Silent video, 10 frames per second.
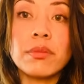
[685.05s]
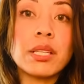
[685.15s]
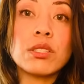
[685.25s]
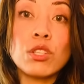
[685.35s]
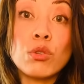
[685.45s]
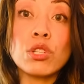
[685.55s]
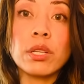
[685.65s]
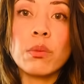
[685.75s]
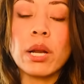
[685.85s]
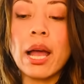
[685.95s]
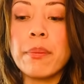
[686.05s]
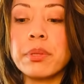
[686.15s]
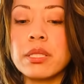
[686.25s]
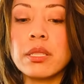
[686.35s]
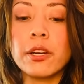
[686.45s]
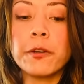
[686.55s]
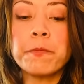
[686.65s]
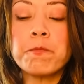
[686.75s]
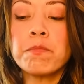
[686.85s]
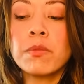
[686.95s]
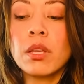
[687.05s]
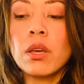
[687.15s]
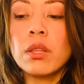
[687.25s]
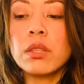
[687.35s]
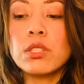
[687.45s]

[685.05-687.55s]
That's usually what happens here. The